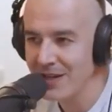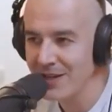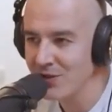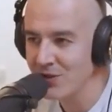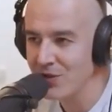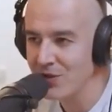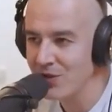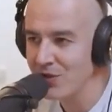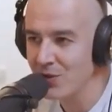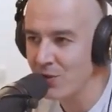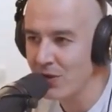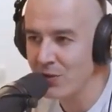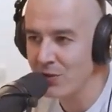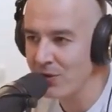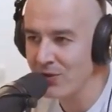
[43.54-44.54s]
It's just the
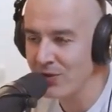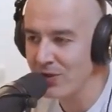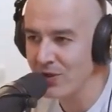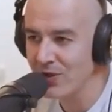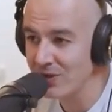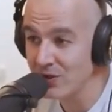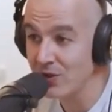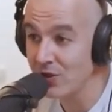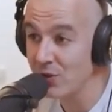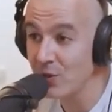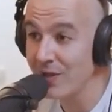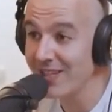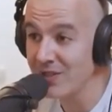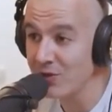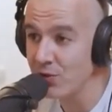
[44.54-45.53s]
way we feel. It's just the
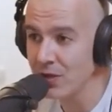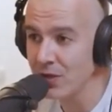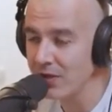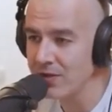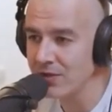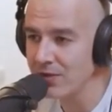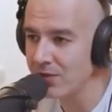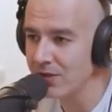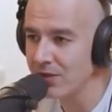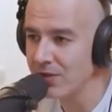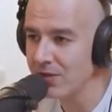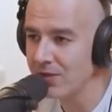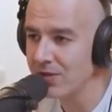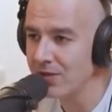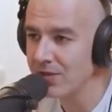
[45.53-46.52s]
way Israelis feel.